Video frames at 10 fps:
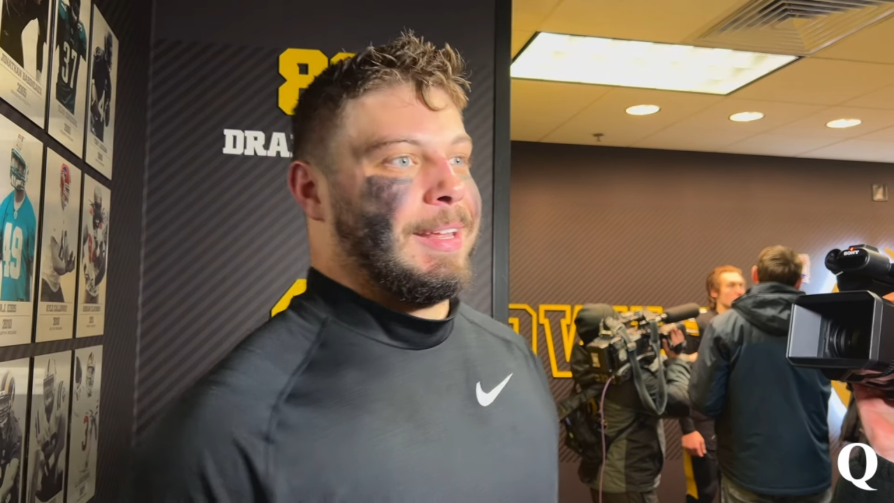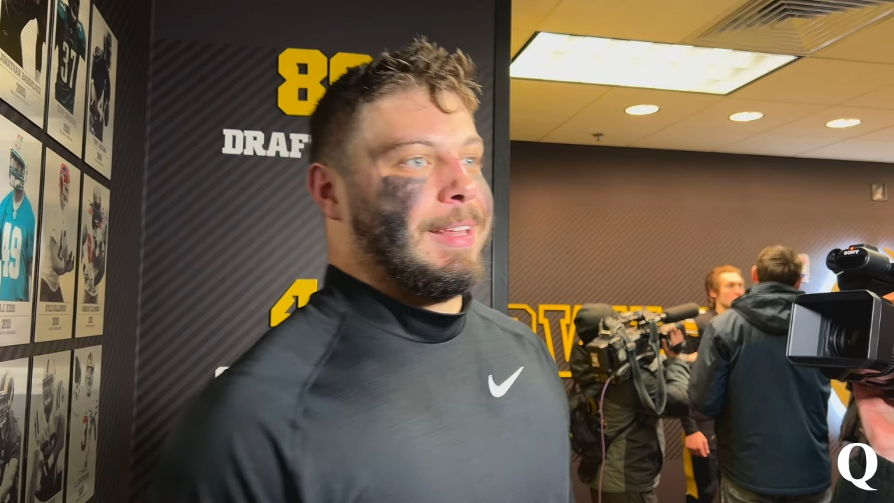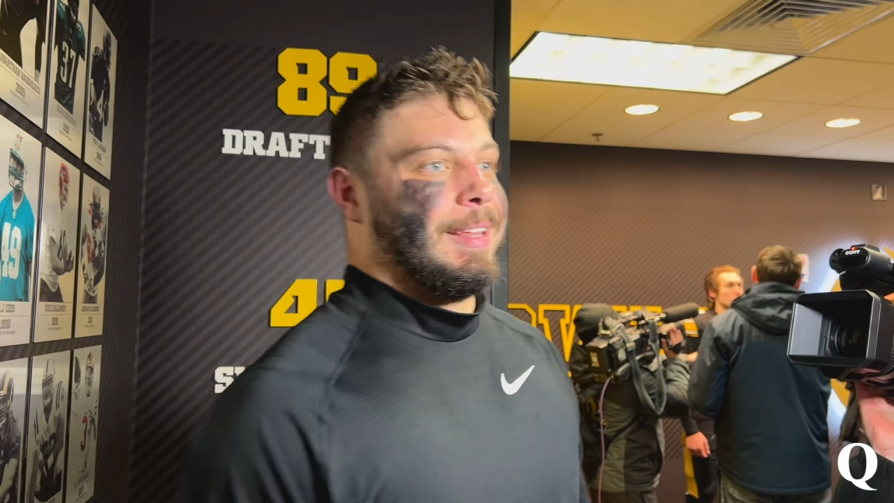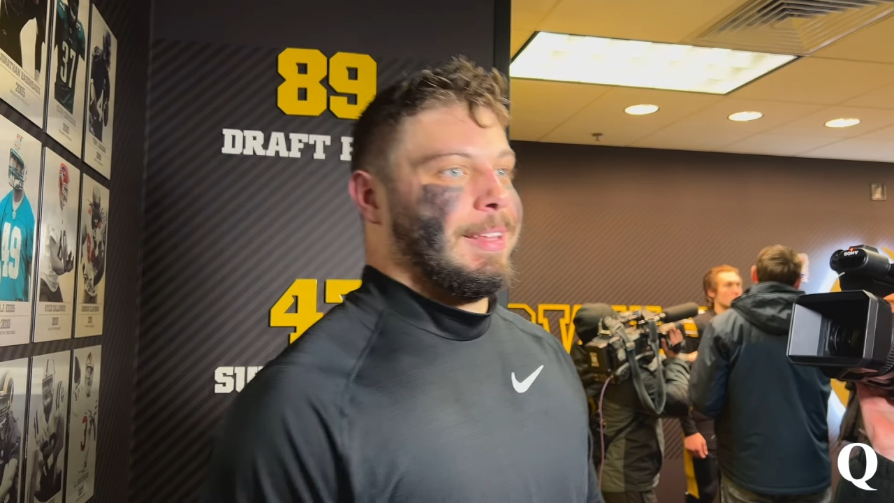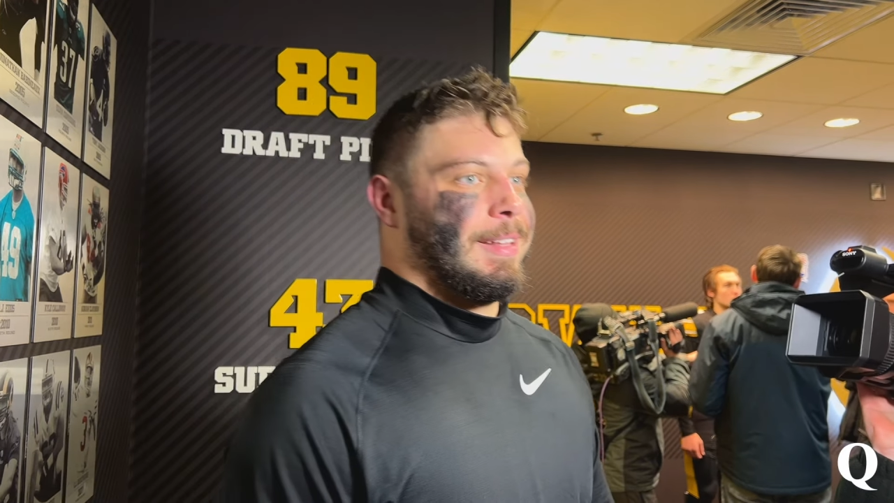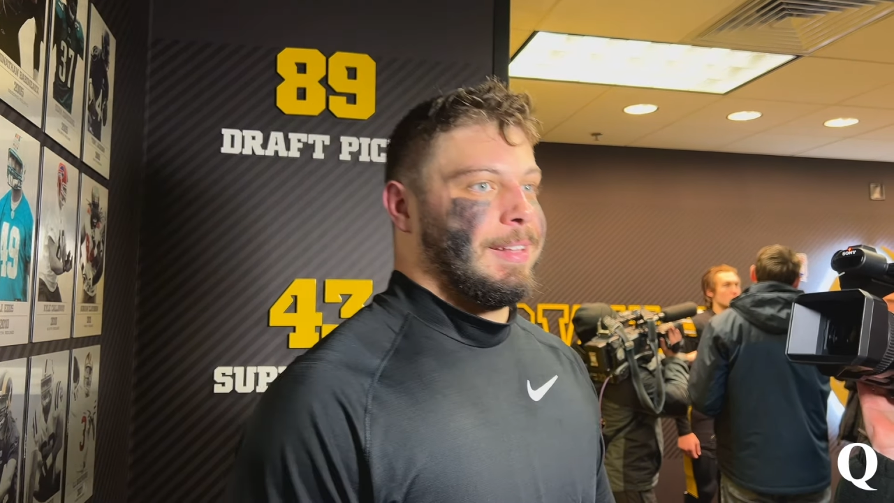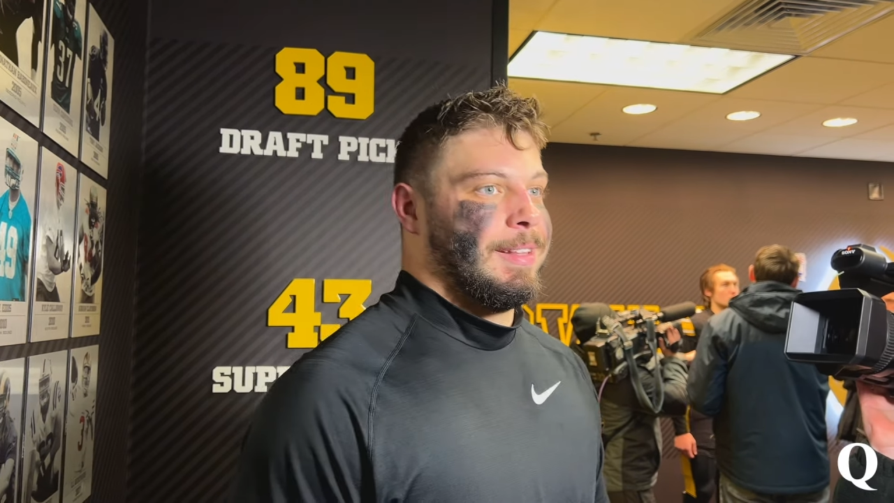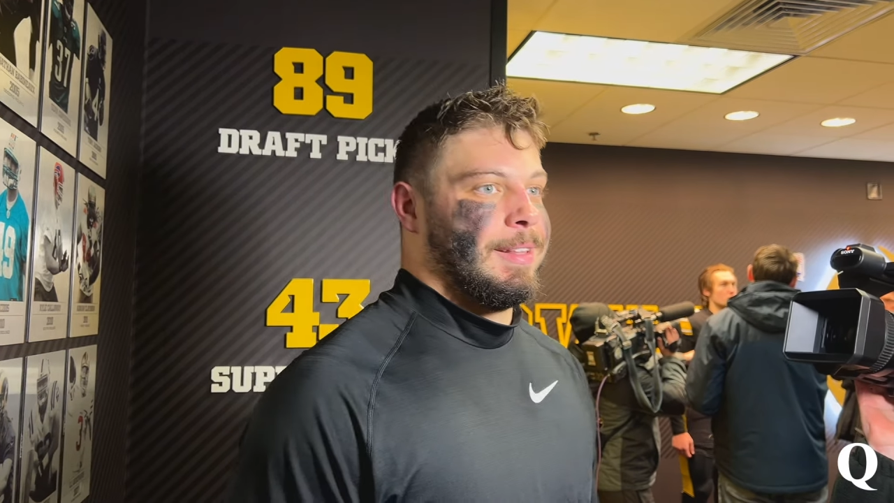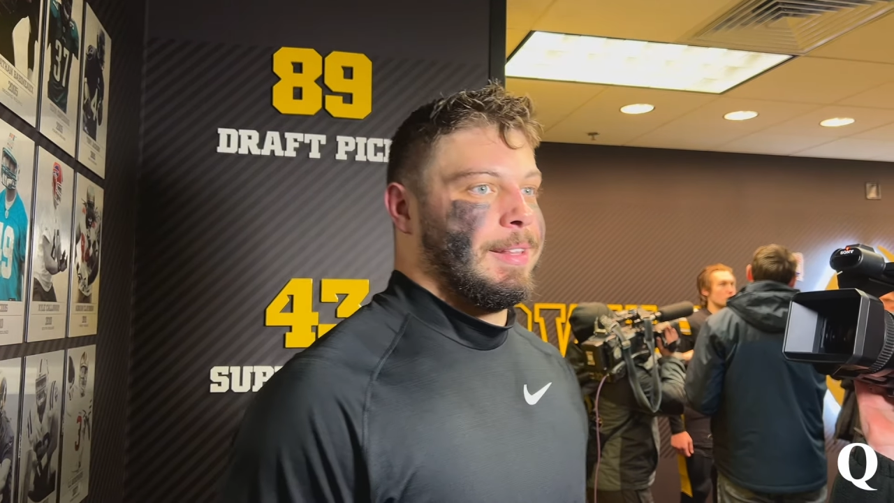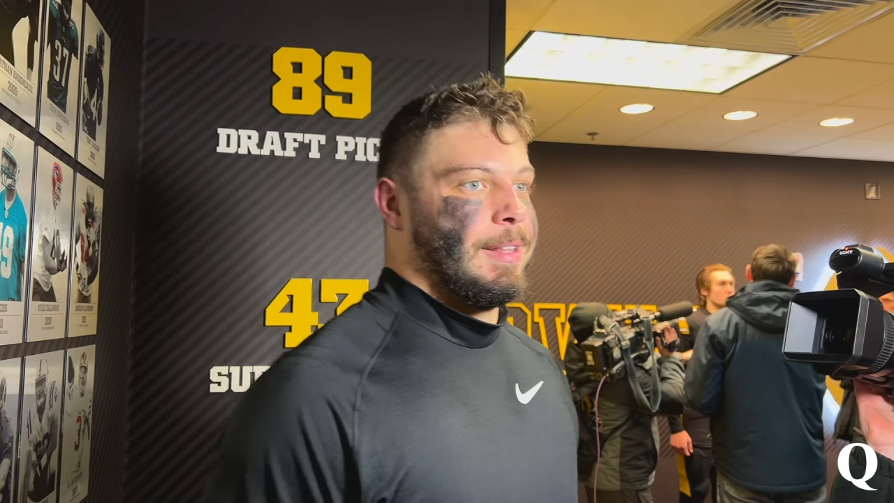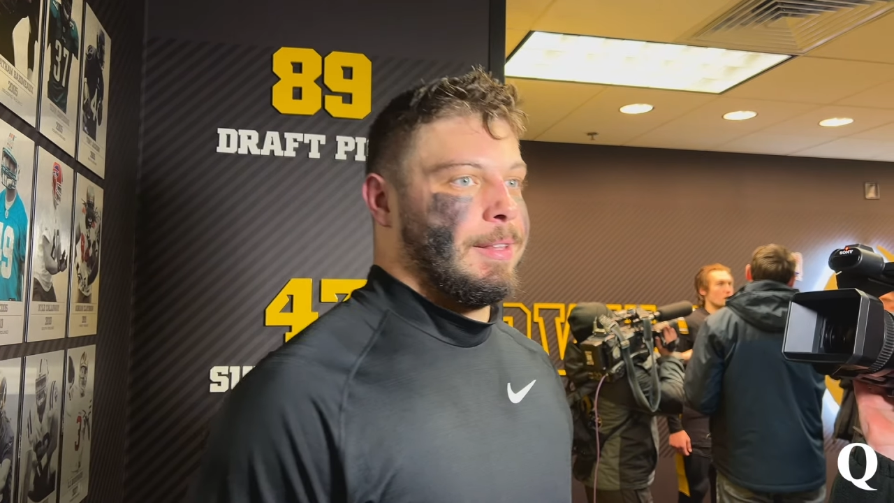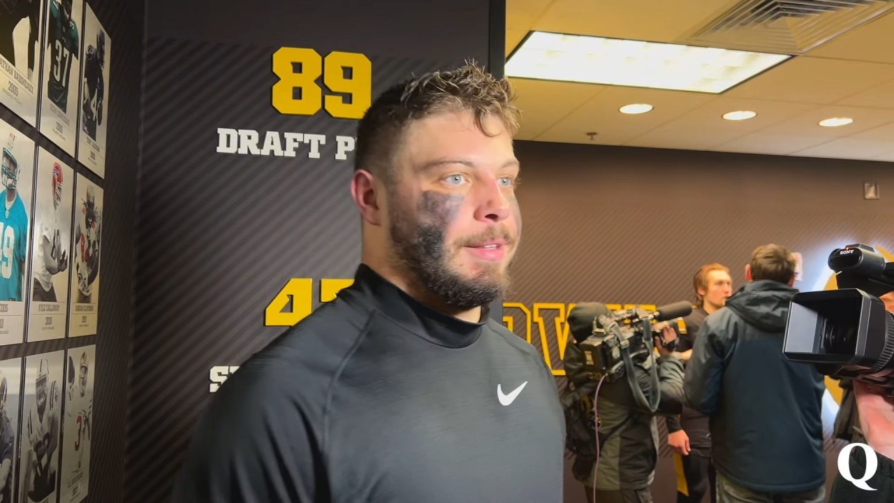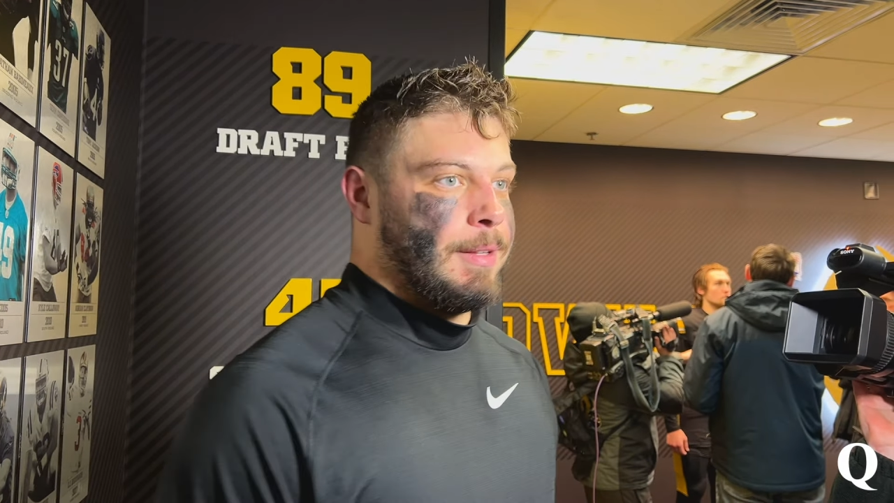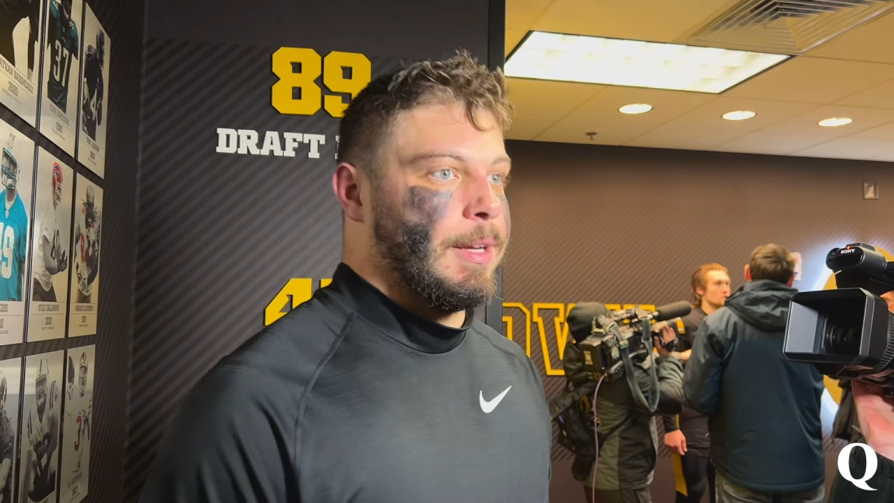You had a disruptive day.